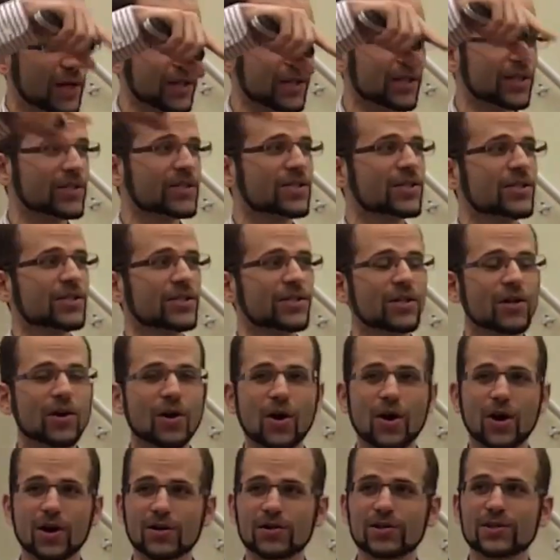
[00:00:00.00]
Wellington,
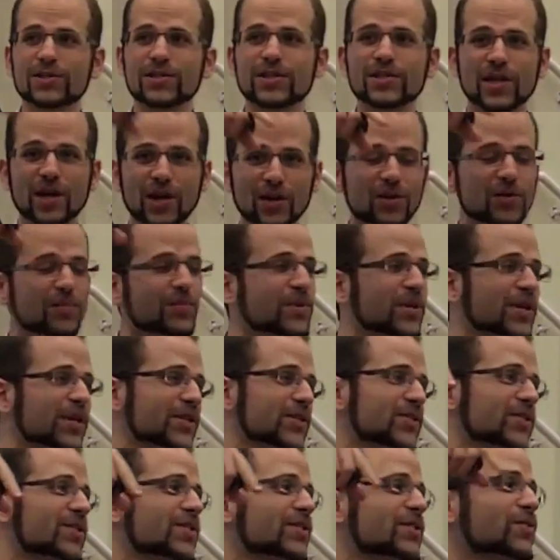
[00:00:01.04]
Auckland, and other
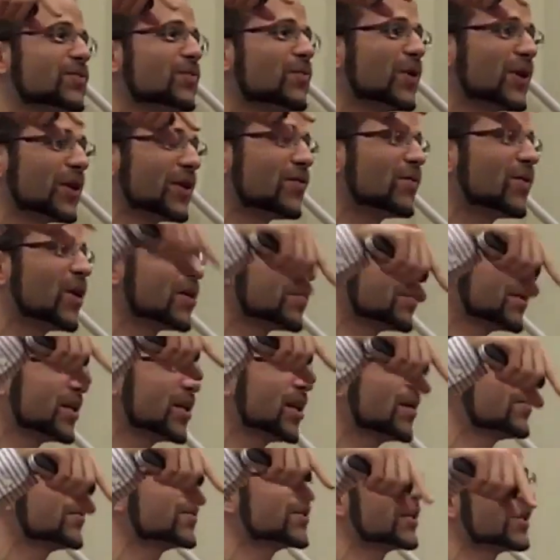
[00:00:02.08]
places where the Rugby
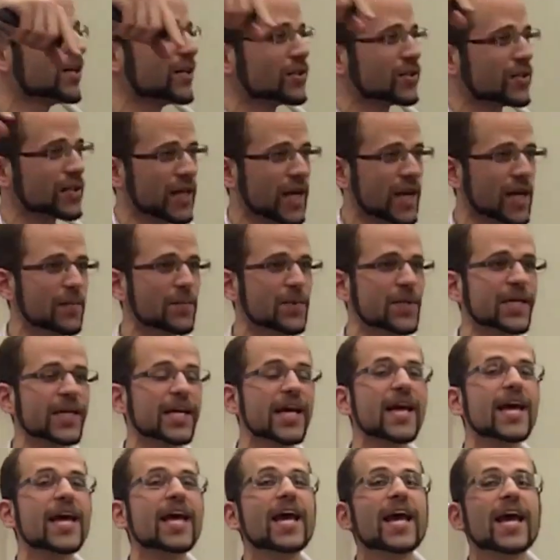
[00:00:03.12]
Cup was actually
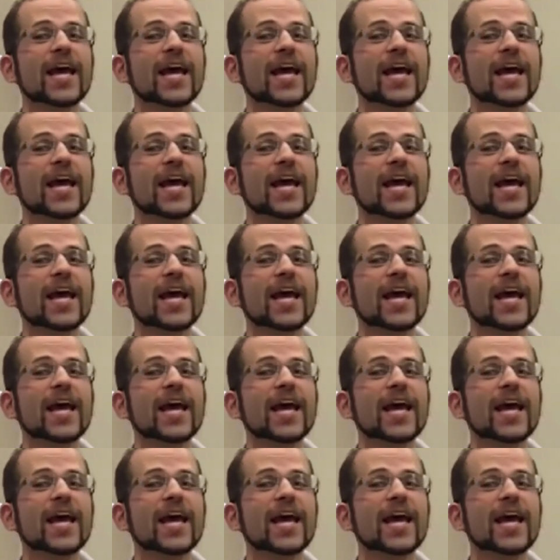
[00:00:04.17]
happening,